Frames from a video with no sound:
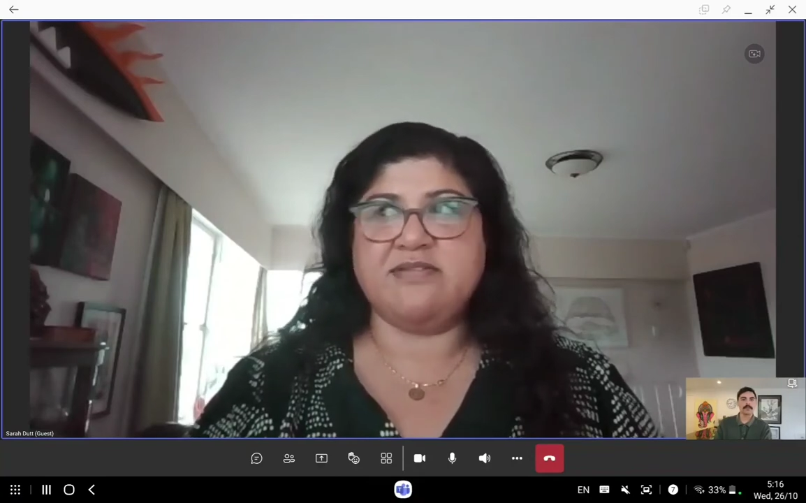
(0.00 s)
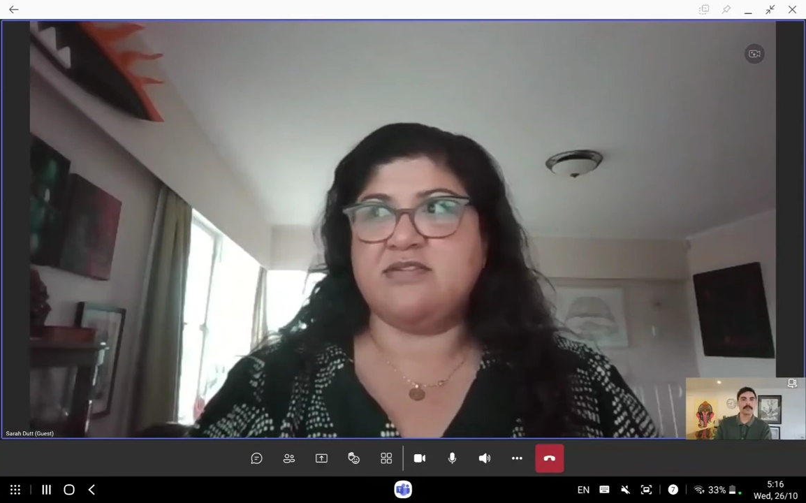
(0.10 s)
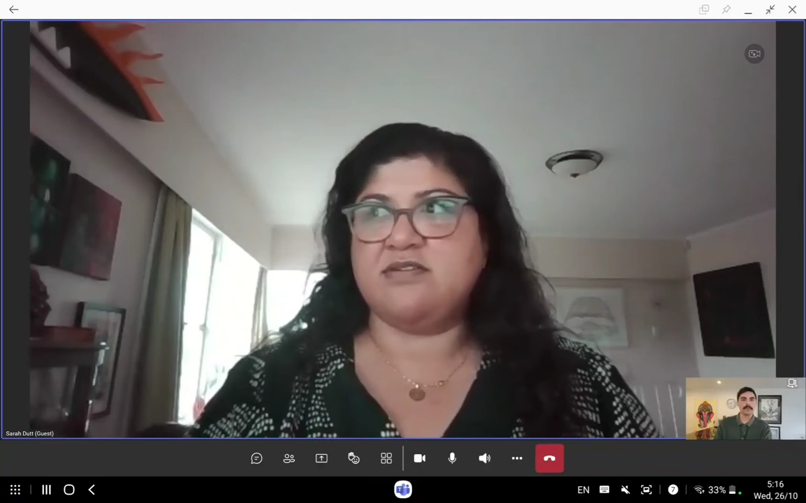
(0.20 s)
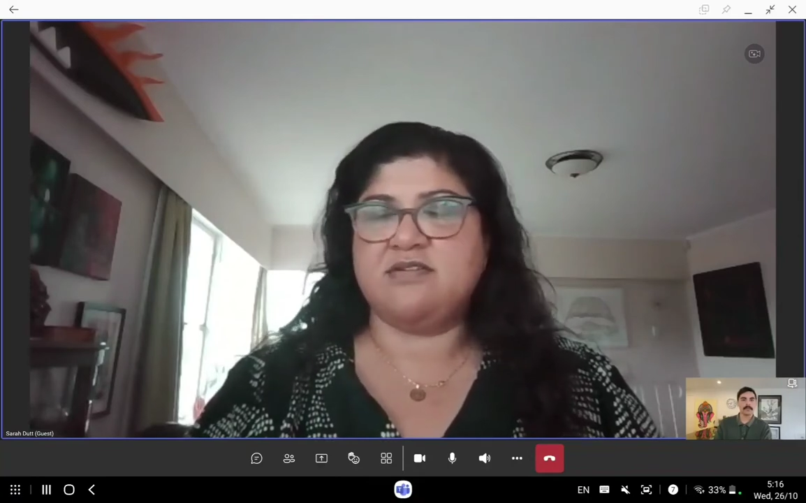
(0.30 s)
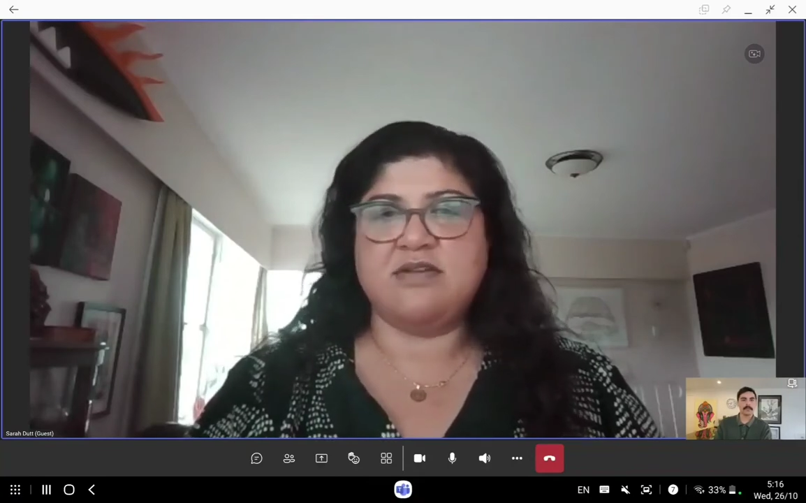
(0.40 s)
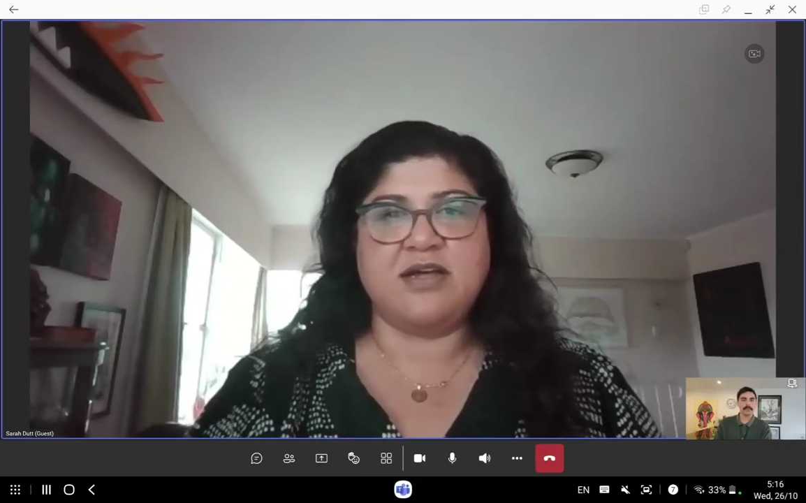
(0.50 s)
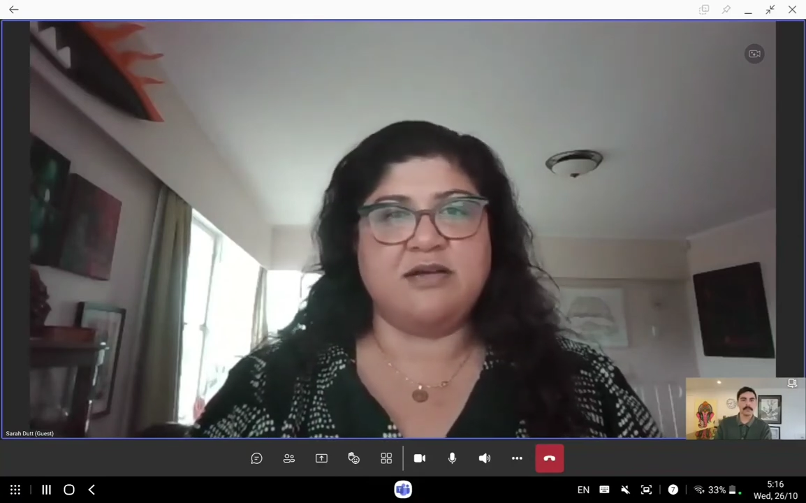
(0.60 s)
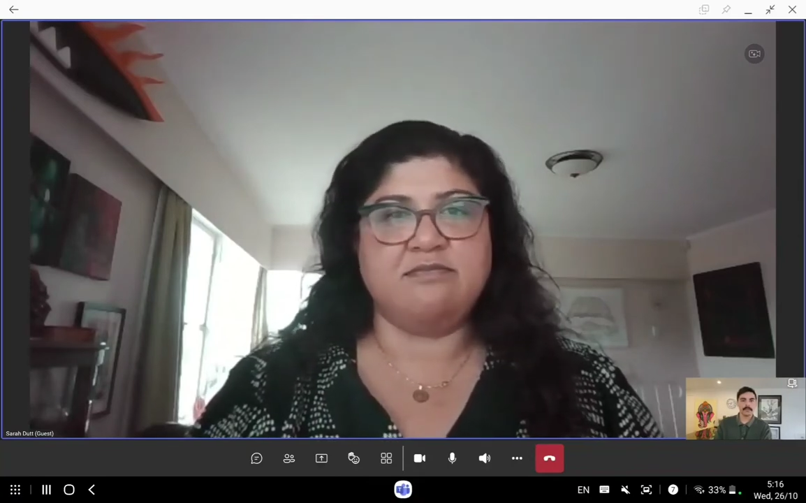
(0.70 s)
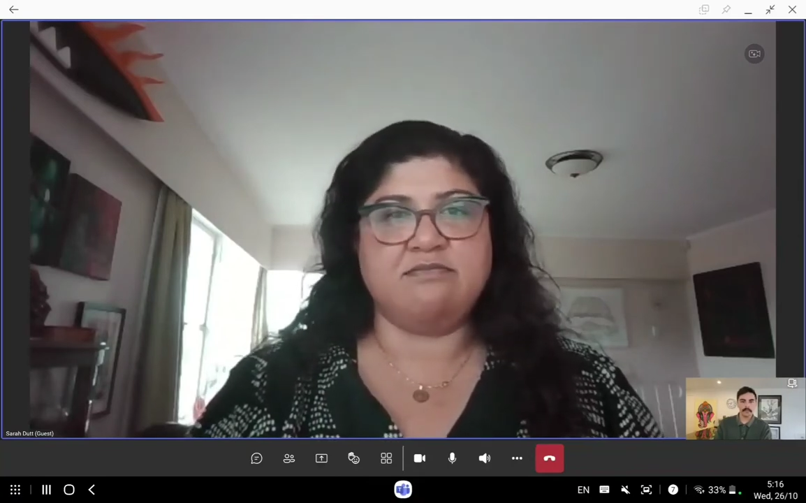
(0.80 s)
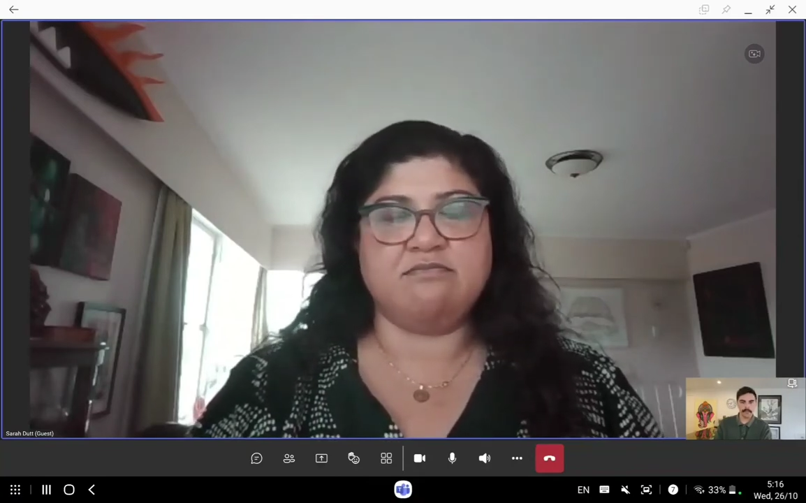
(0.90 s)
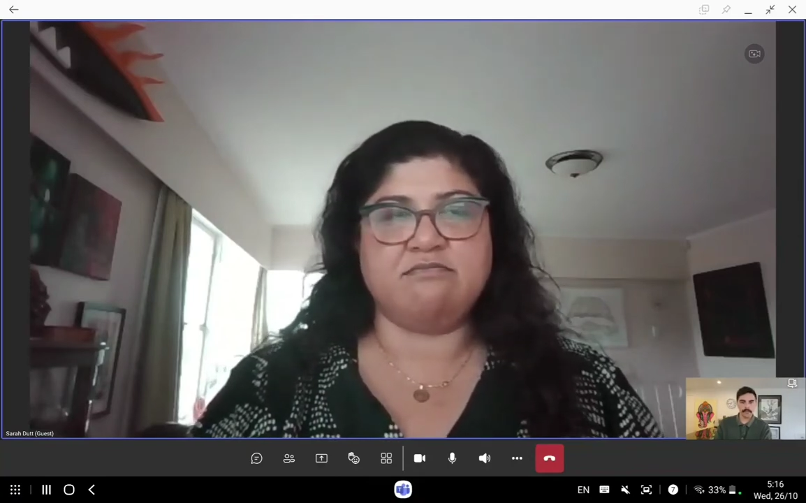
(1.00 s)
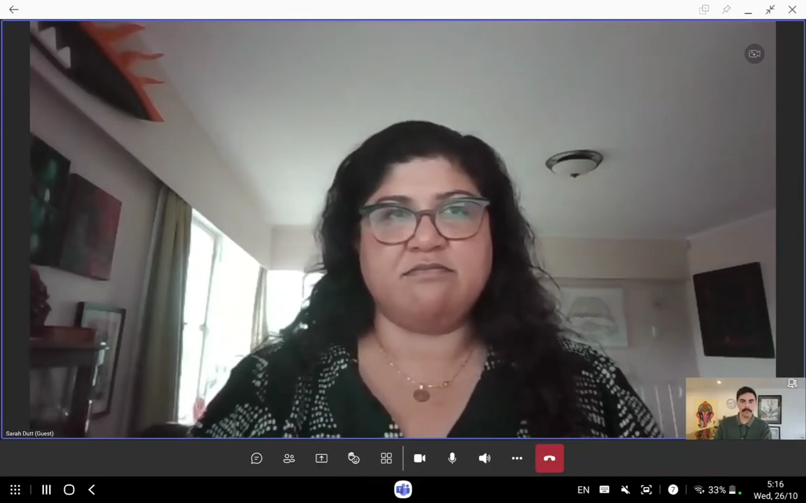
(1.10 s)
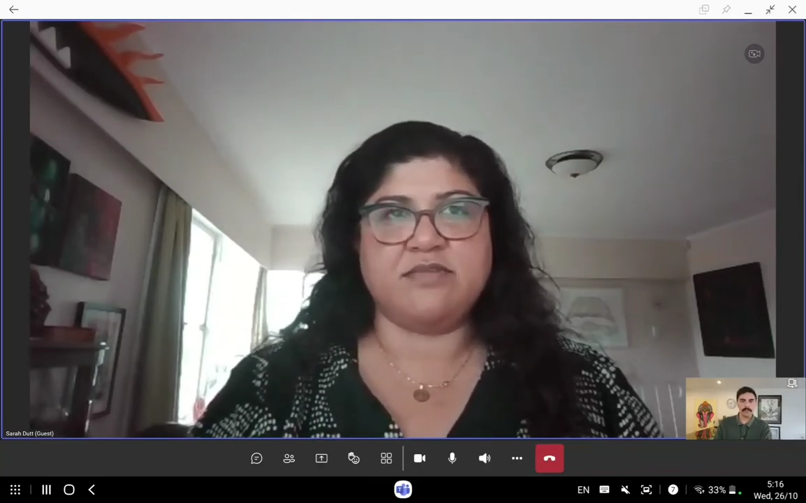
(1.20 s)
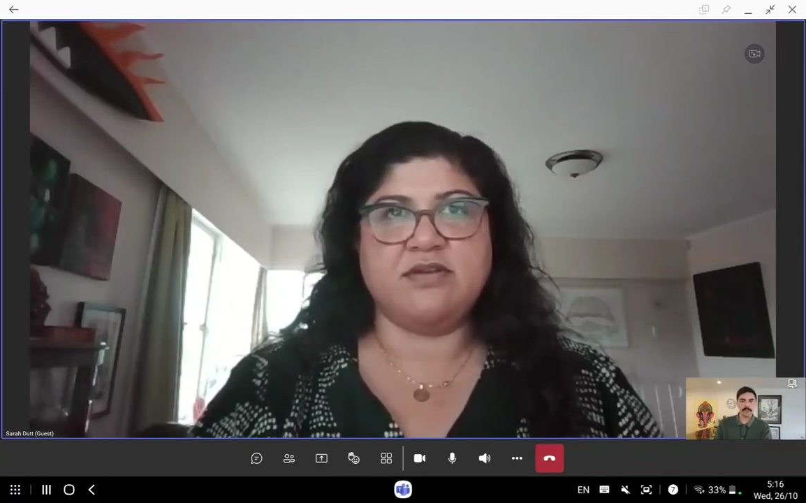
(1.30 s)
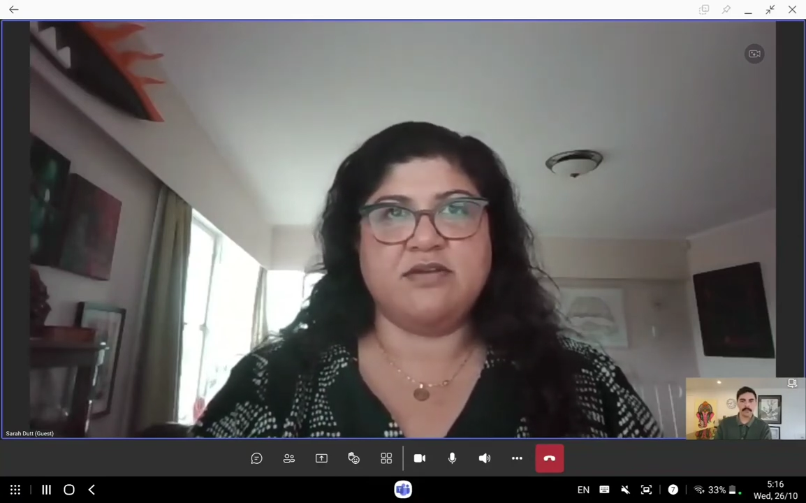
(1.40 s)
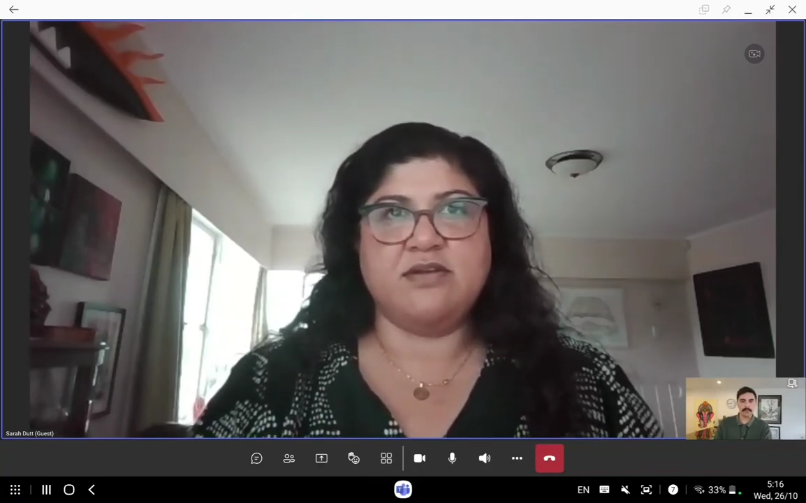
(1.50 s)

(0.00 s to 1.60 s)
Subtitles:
Western